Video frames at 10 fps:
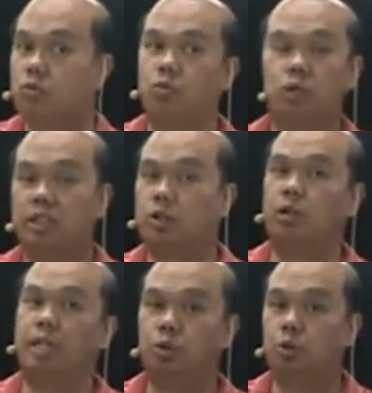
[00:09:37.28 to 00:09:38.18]

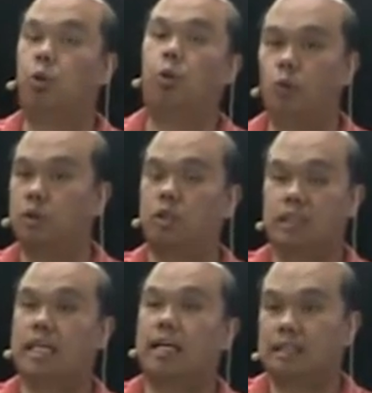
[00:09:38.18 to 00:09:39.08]
literally draws or
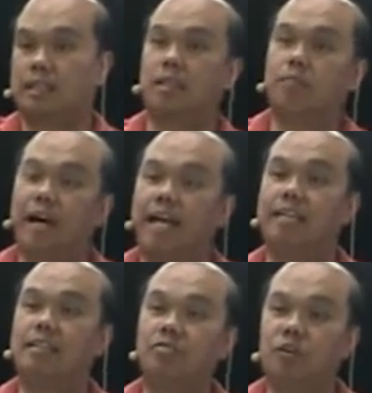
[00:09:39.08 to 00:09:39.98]
sucks the
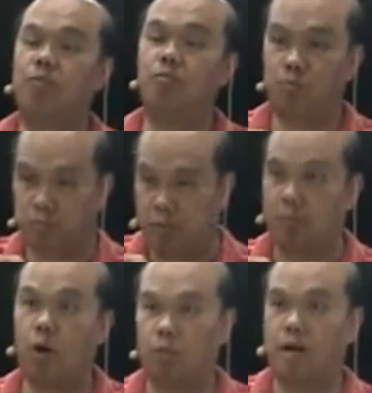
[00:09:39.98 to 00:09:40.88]
paint from the
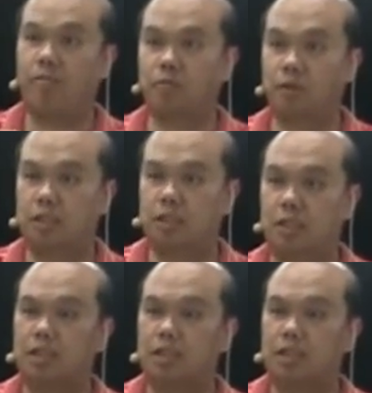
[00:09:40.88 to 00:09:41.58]
bottom upwards.